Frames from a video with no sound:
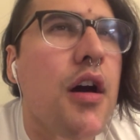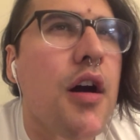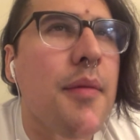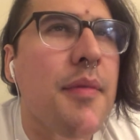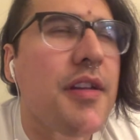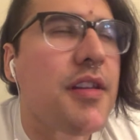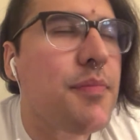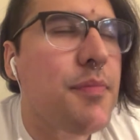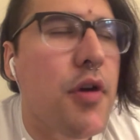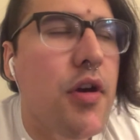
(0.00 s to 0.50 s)

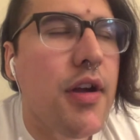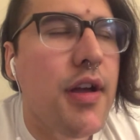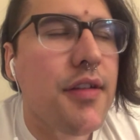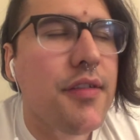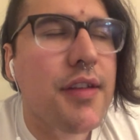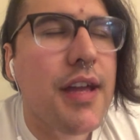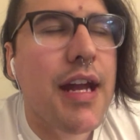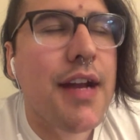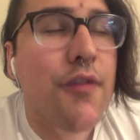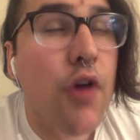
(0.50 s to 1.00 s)

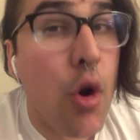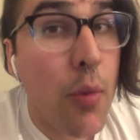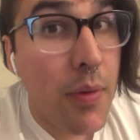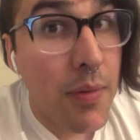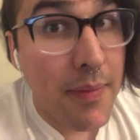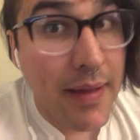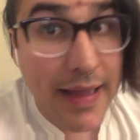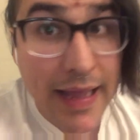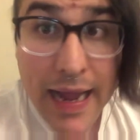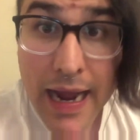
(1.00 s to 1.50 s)
experience kind of
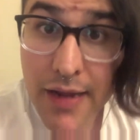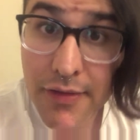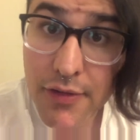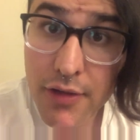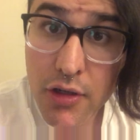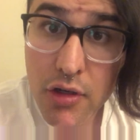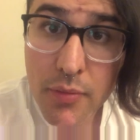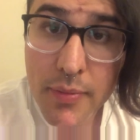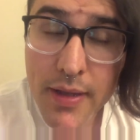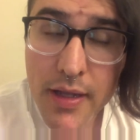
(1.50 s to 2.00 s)
opened my eyes a
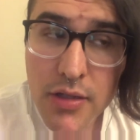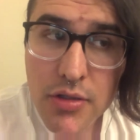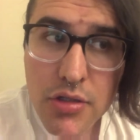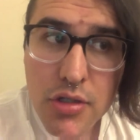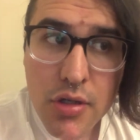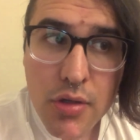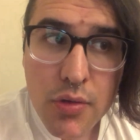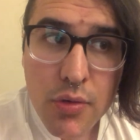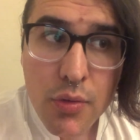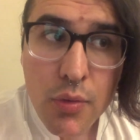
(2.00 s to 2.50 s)
little bit
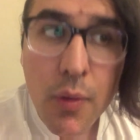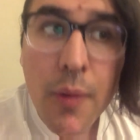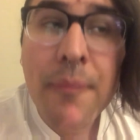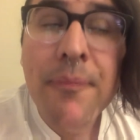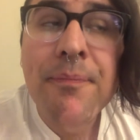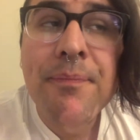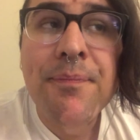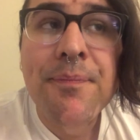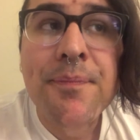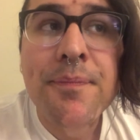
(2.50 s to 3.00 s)
to
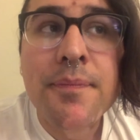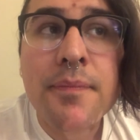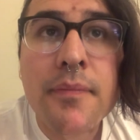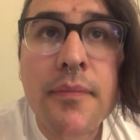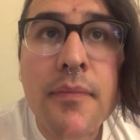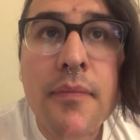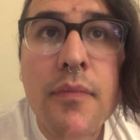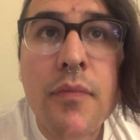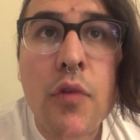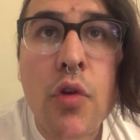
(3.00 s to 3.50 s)

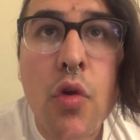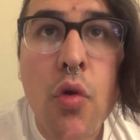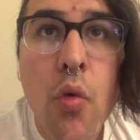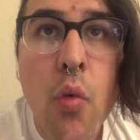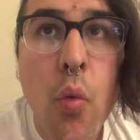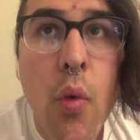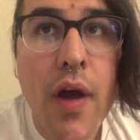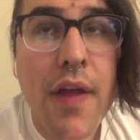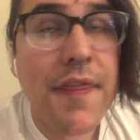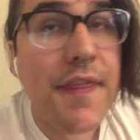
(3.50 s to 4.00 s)

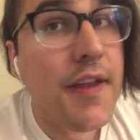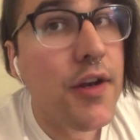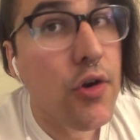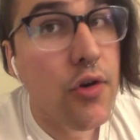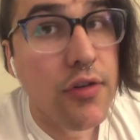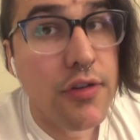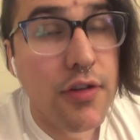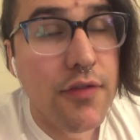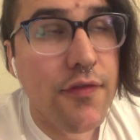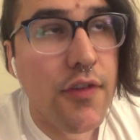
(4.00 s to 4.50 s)
what the
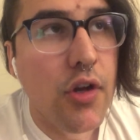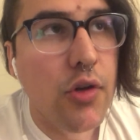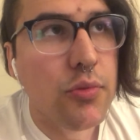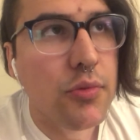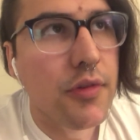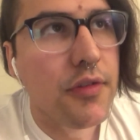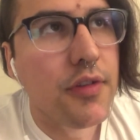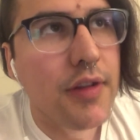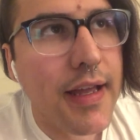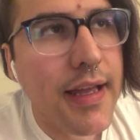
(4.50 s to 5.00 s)
nursing field
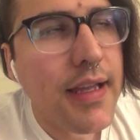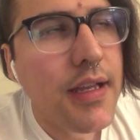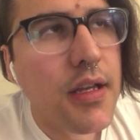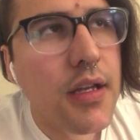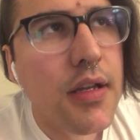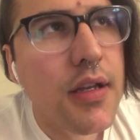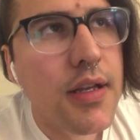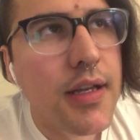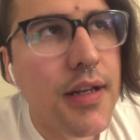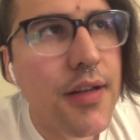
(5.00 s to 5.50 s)
was like,
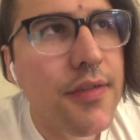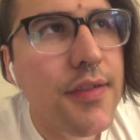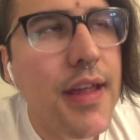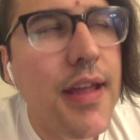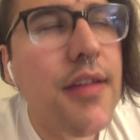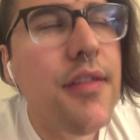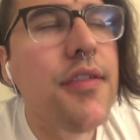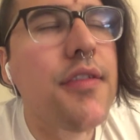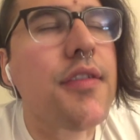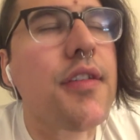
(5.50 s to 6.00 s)
in a
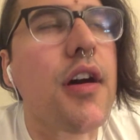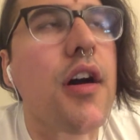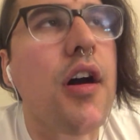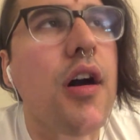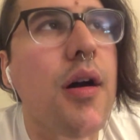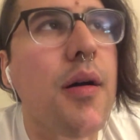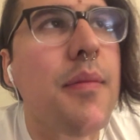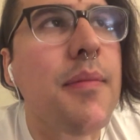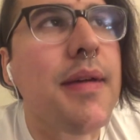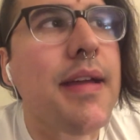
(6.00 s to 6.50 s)
sense,
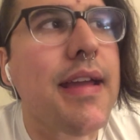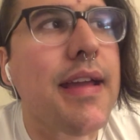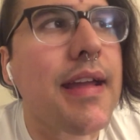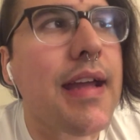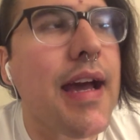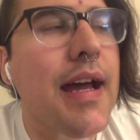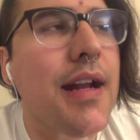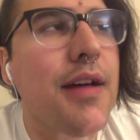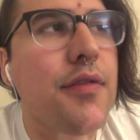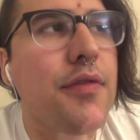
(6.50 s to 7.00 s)
it
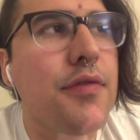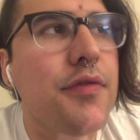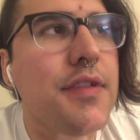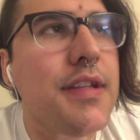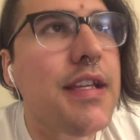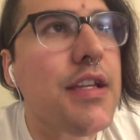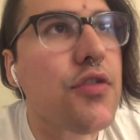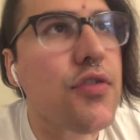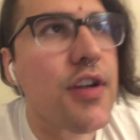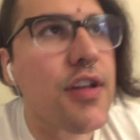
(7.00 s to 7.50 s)
kind of
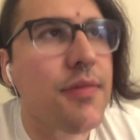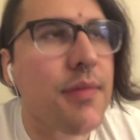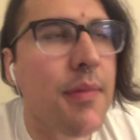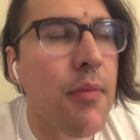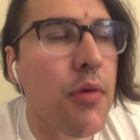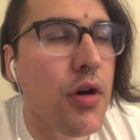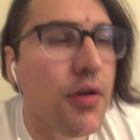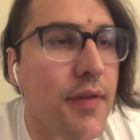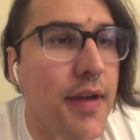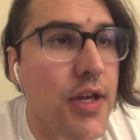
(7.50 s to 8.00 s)
decreased my
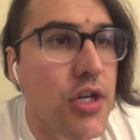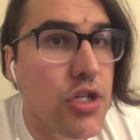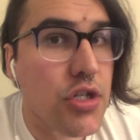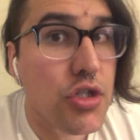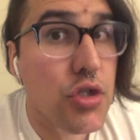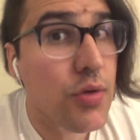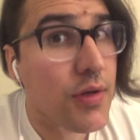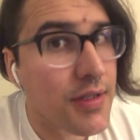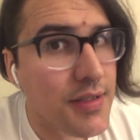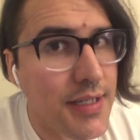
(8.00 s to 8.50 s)
motivation
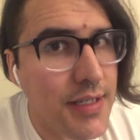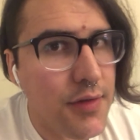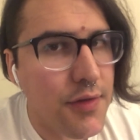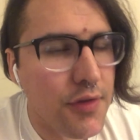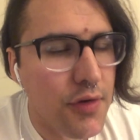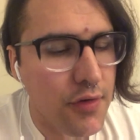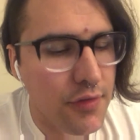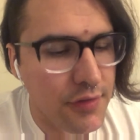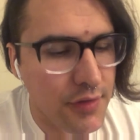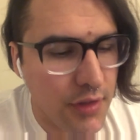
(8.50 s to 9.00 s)
to continue
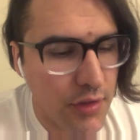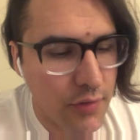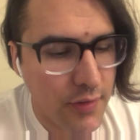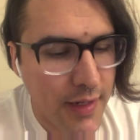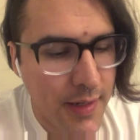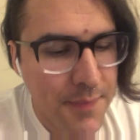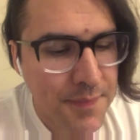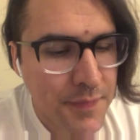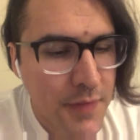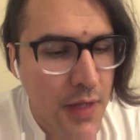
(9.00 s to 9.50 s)
the nursing degree.